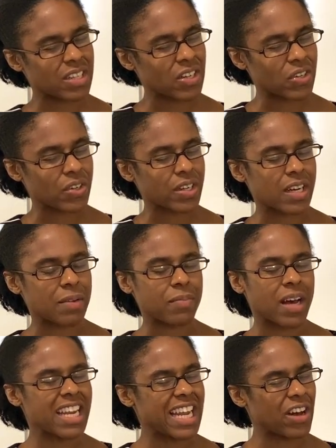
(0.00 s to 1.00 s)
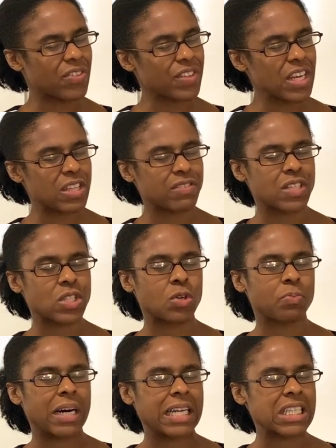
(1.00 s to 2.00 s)
or um, unhealthy in their physical
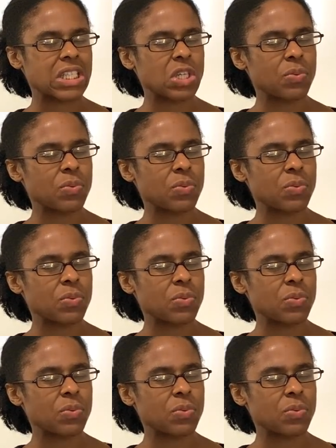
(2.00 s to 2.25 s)
bodies, Lord,